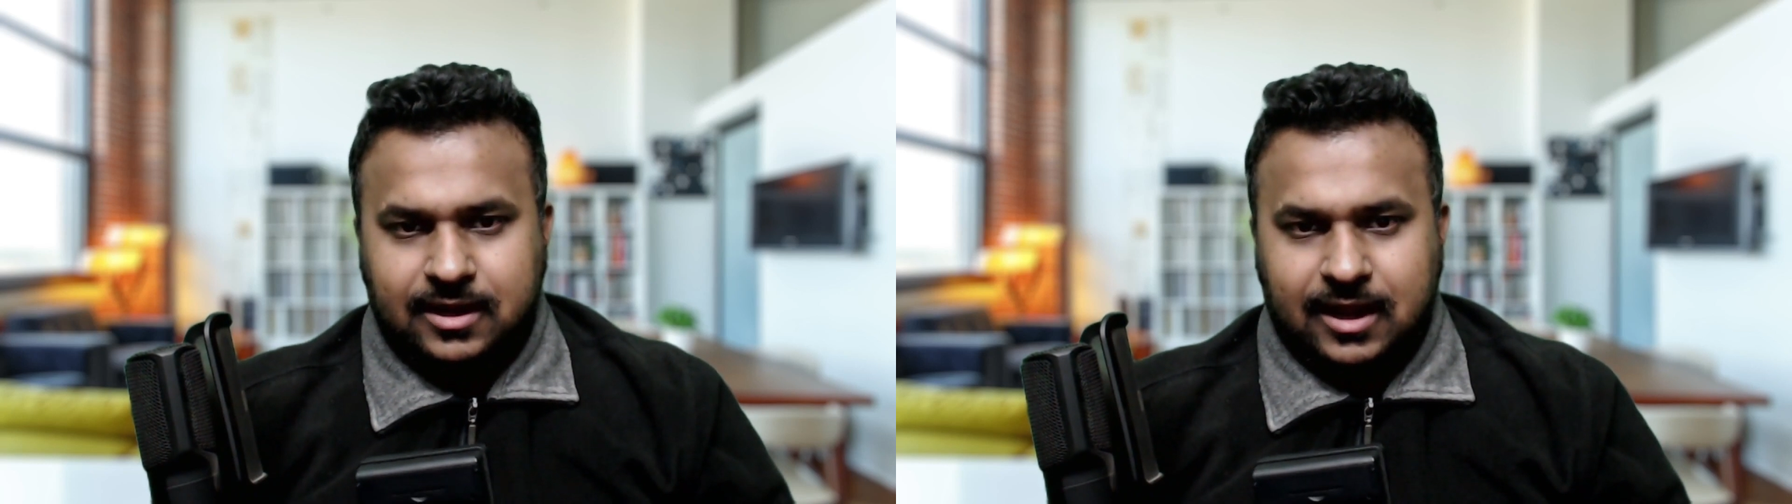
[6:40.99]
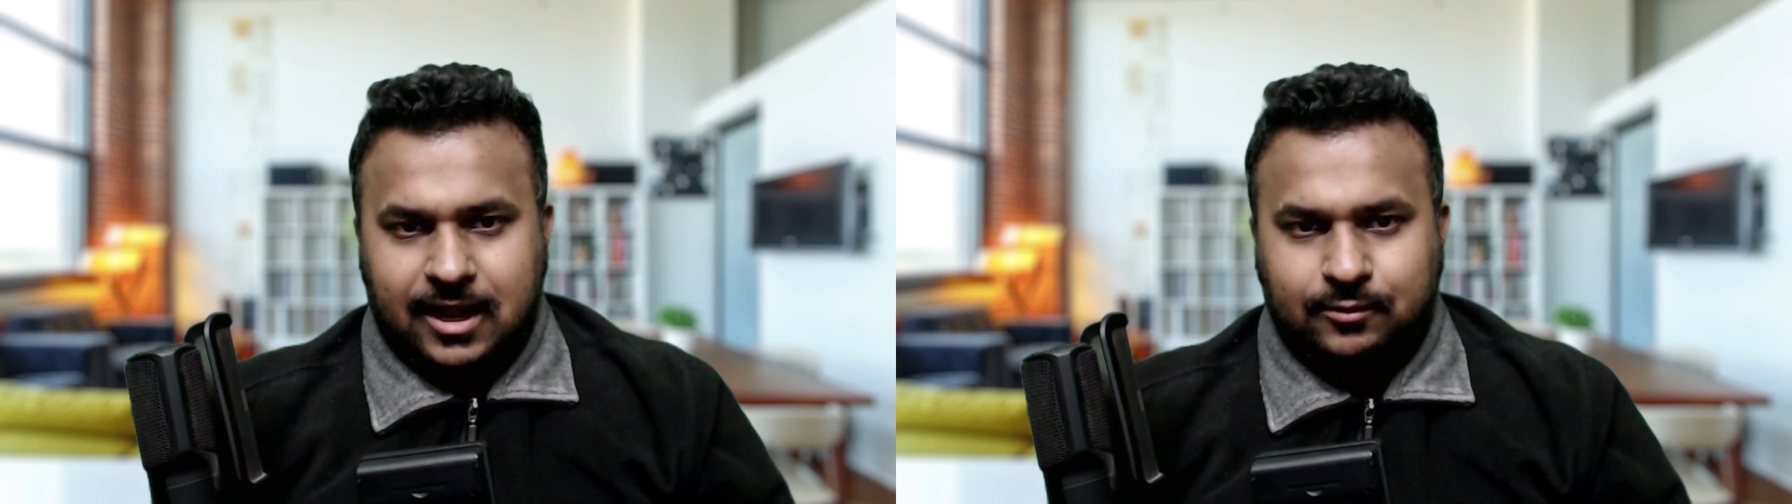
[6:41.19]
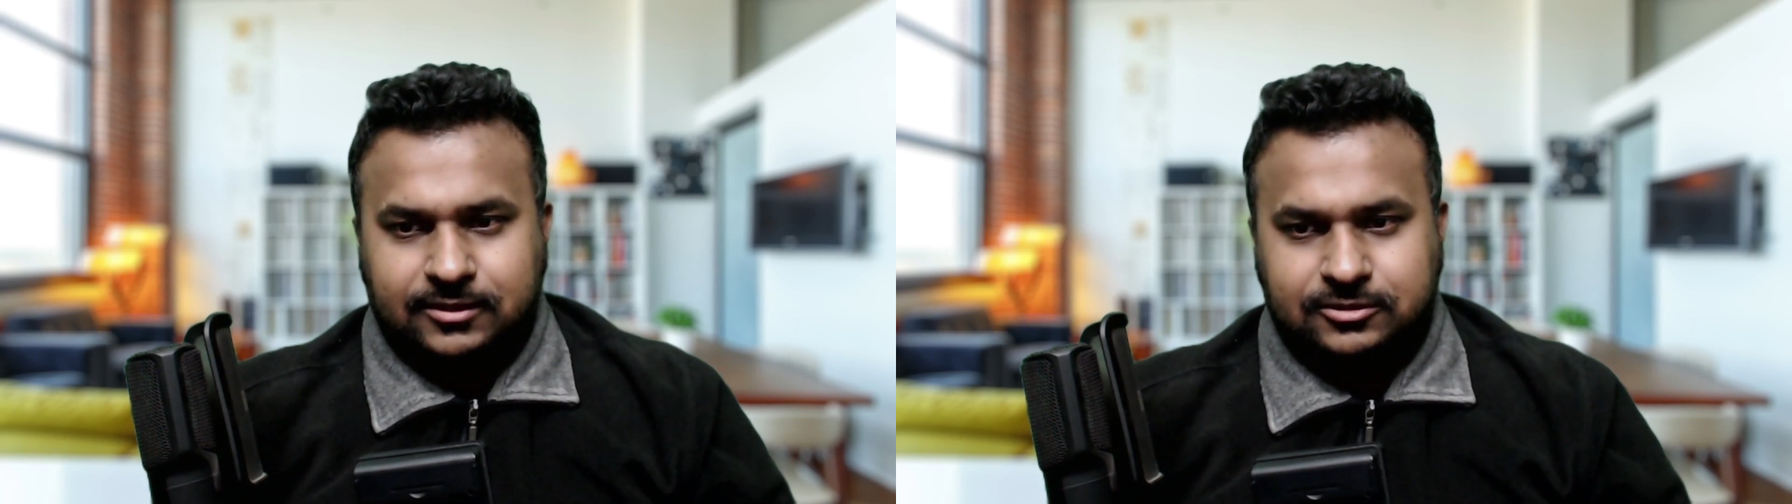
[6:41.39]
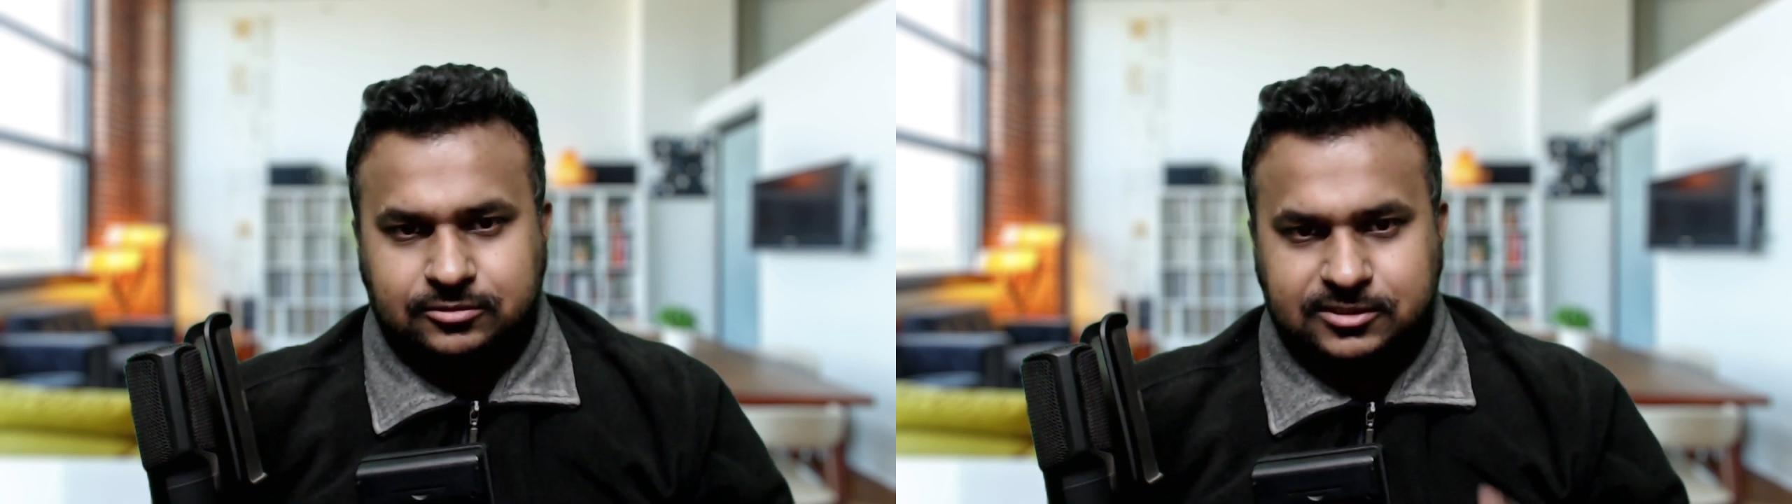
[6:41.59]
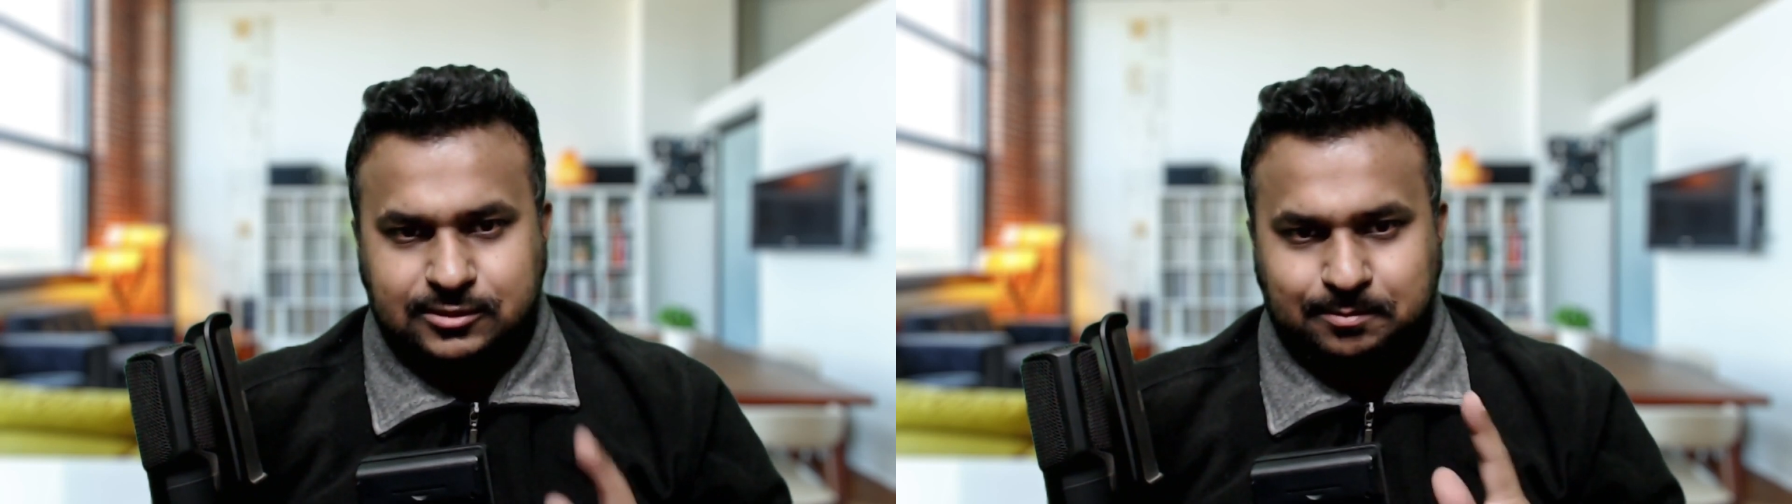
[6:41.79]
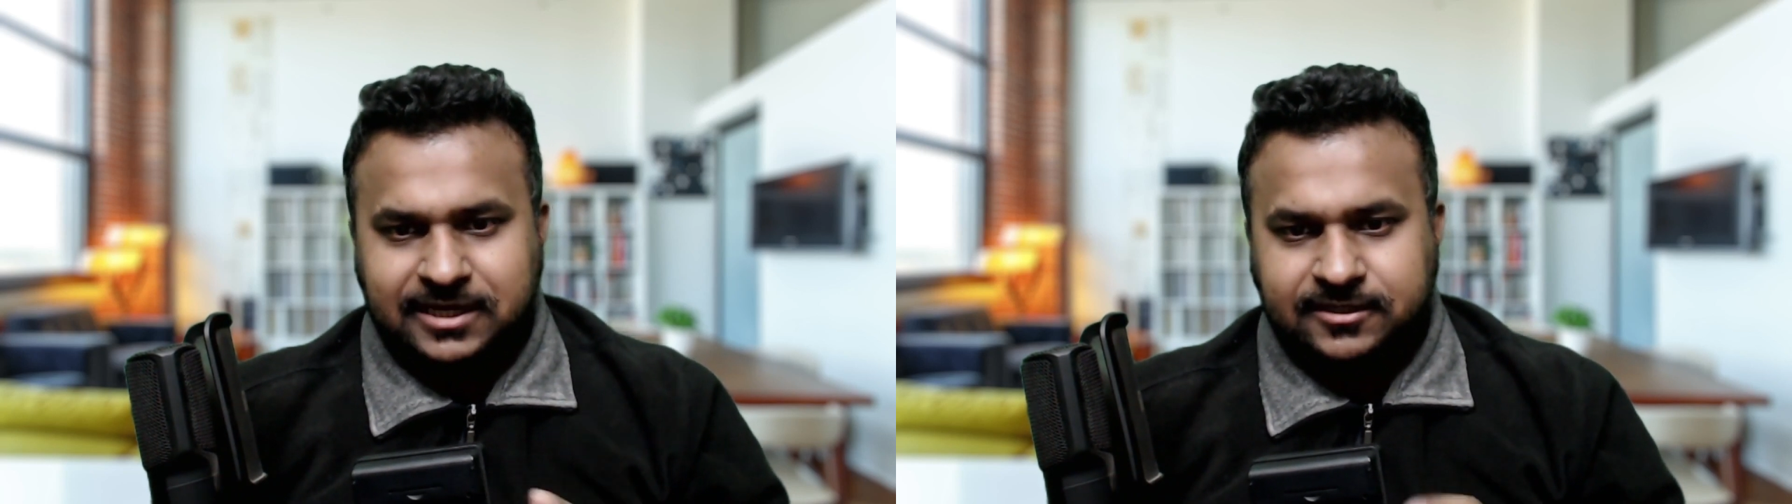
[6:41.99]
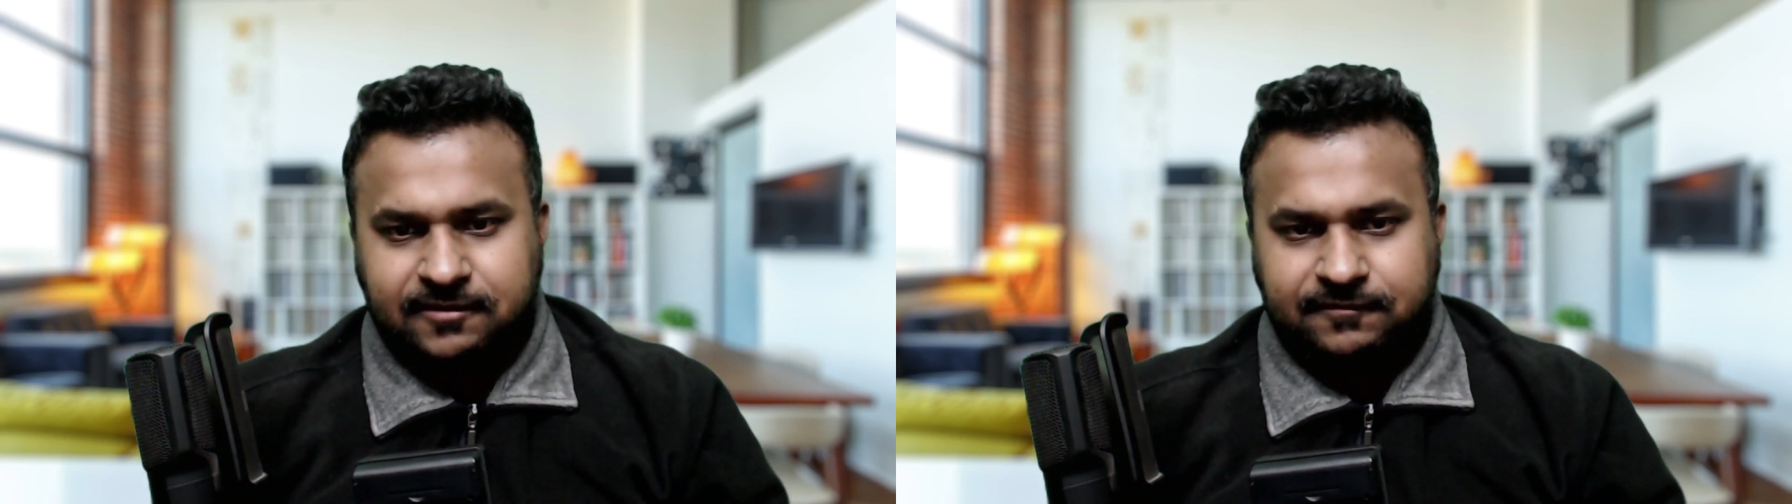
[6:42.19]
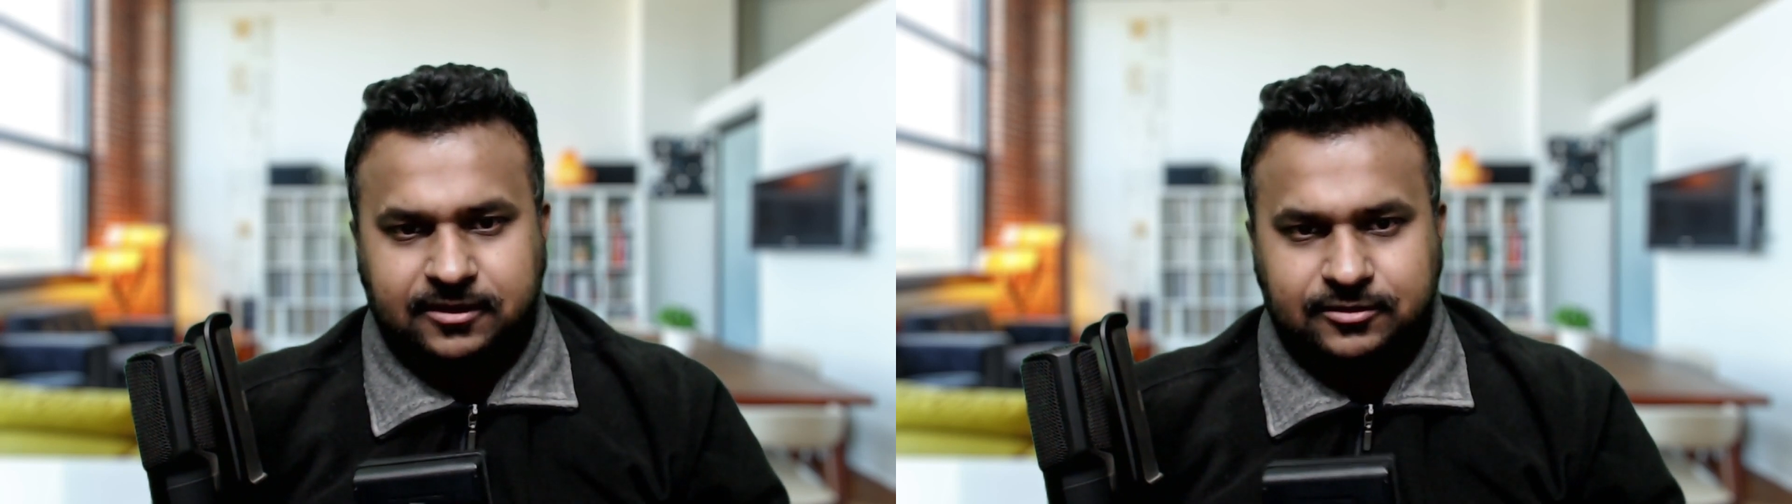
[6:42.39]
I want to split the
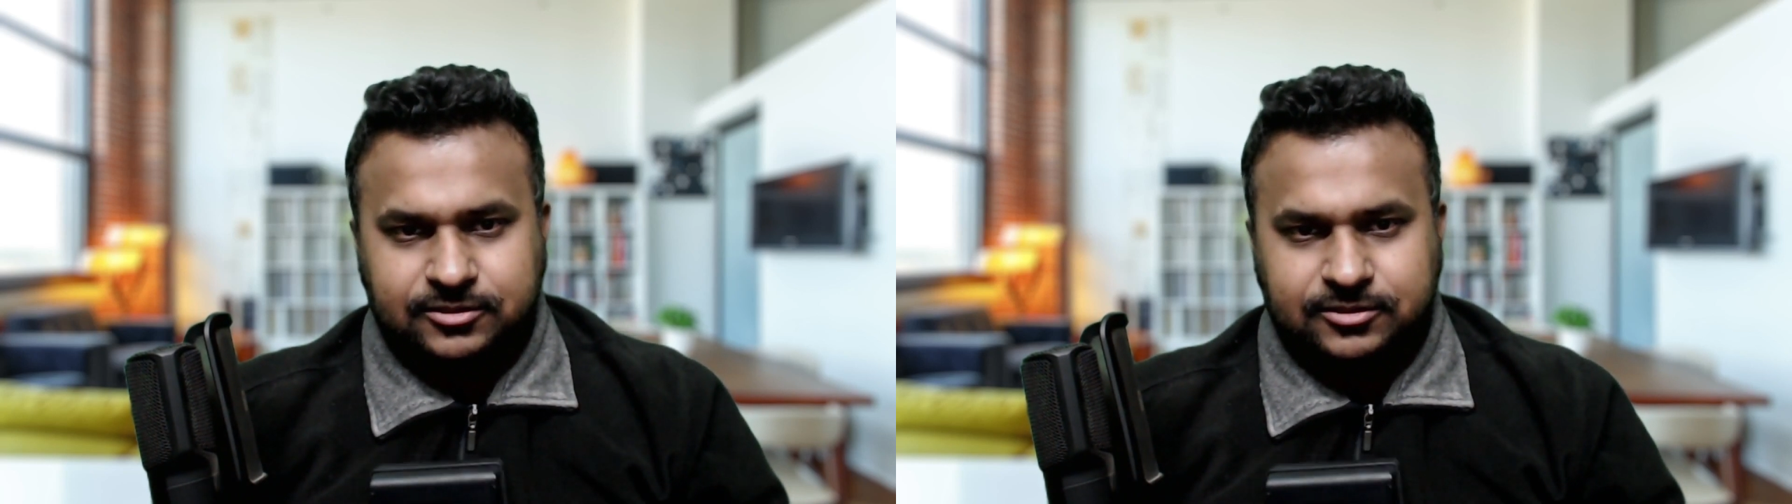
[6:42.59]
video,